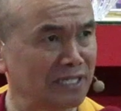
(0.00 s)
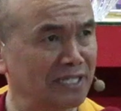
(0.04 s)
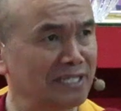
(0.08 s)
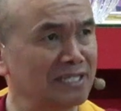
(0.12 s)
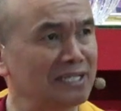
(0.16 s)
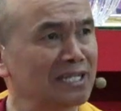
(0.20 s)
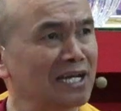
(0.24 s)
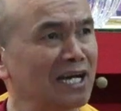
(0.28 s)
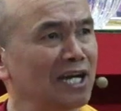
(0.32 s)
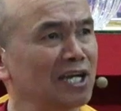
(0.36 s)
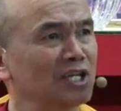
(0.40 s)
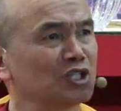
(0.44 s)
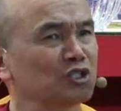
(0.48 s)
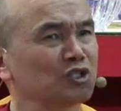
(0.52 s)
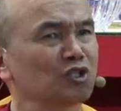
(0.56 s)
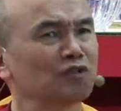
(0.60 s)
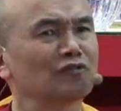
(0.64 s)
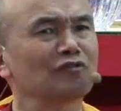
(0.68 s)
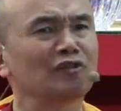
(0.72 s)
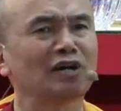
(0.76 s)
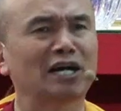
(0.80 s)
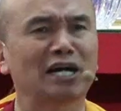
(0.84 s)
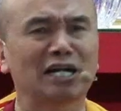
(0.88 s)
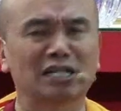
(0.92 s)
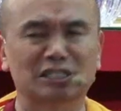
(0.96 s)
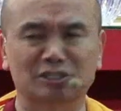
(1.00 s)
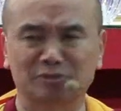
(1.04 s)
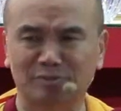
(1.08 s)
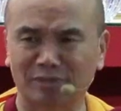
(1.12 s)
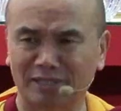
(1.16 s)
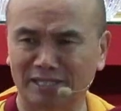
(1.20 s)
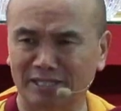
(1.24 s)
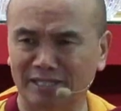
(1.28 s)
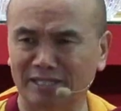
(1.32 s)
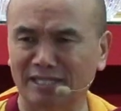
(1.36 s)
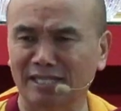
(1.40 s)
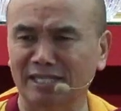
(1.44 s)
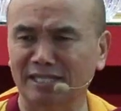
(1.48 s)
in the eyes of ultimate
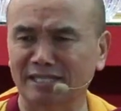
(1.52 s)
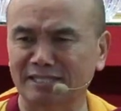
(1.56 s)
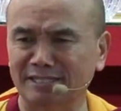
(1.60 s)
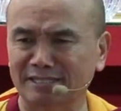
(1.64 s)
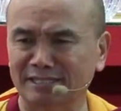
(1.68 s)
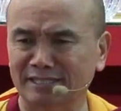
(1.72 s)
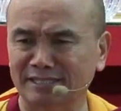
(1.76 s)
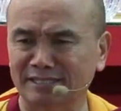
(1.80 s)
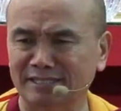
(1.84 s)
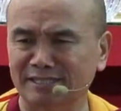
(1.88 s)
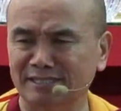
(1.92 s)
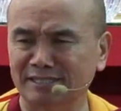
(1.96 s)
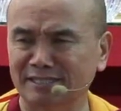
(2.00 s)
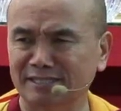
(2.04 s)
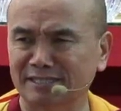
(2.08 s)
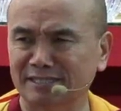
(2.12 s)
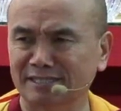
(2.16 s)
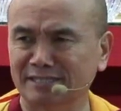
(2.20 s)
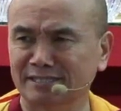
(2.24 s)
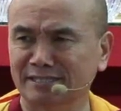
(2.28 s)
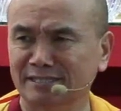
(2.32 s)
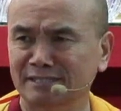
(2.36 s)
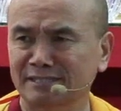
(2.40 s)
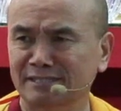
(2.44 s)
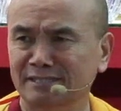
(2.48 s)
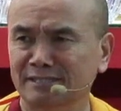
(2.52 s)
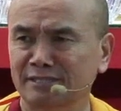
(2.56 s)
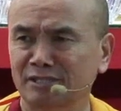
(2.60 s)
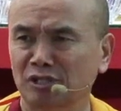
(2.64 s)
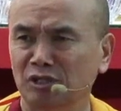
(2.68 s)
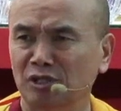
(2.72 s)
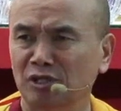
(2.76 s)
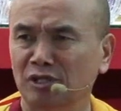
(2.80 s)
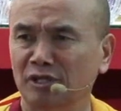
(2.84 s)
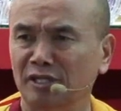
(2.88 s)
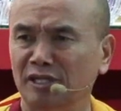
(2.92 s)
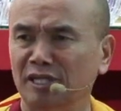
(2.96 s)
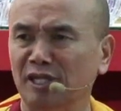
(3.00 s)
analysis?
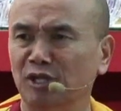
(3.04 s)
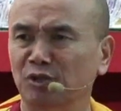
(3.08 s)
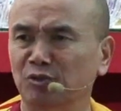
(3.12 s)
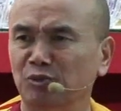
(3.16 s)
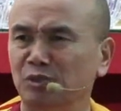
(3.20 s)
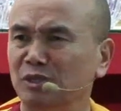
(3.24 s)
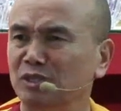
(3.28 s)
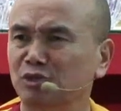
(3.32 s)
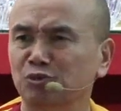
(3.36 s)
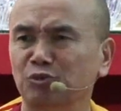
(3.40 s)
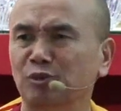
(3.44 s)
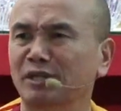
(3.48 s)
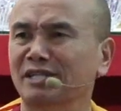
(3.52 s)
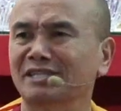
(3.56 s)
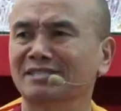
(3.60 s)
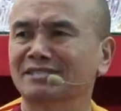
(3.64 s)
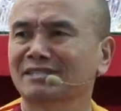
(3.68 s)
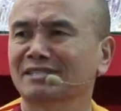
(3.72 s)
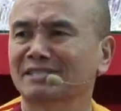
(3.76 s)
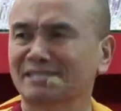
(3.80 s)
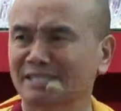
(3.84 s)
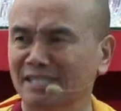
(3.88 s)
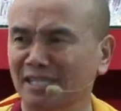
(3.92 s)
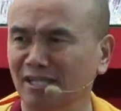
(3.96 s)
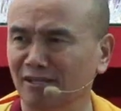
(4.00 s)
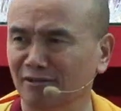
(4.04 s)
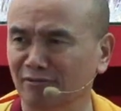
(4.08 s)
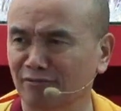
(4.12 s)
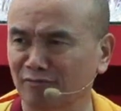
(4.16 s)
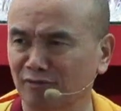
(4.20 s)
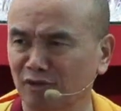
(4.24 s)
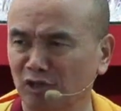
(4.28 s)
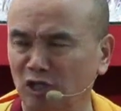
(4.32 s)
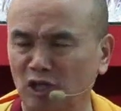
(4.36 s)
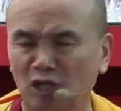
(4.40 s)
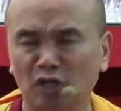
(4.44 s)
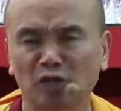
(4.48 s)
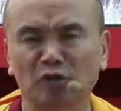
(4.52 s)
In other words, where is the self?
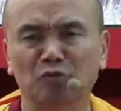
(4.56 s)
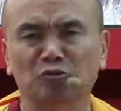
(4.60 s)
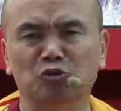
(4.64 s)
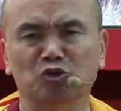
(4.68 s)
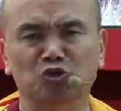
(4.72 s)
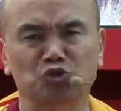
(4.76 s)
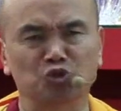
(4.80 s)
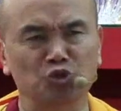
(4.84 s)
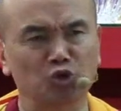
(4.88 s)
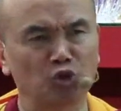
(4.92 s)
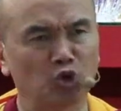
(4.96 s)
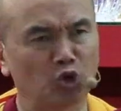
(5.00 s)
Because you're